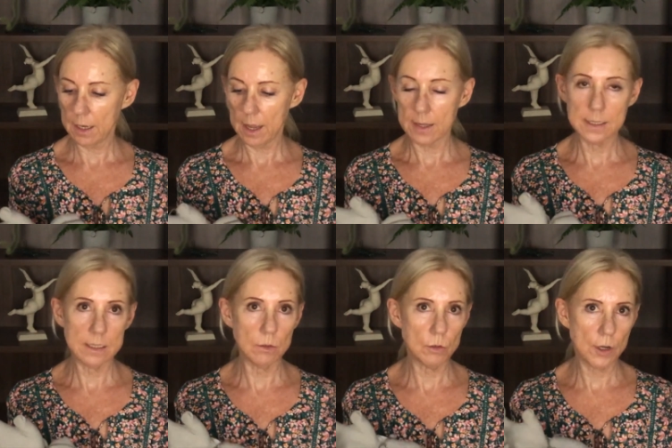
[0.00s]
and
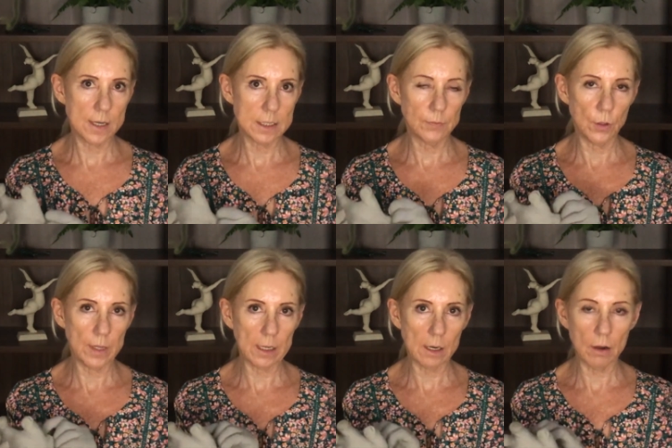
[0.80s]
still transfer
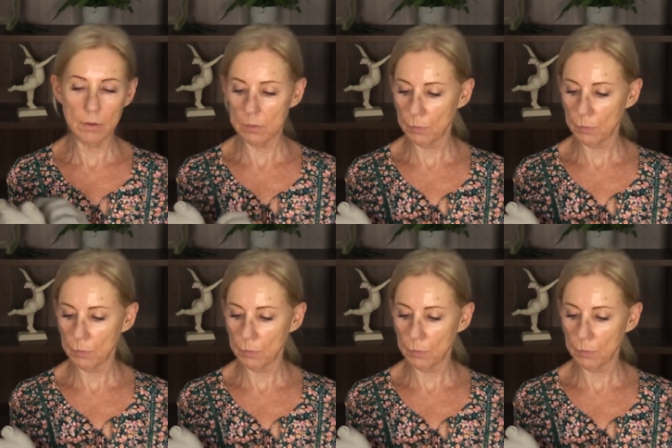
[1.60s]
that current,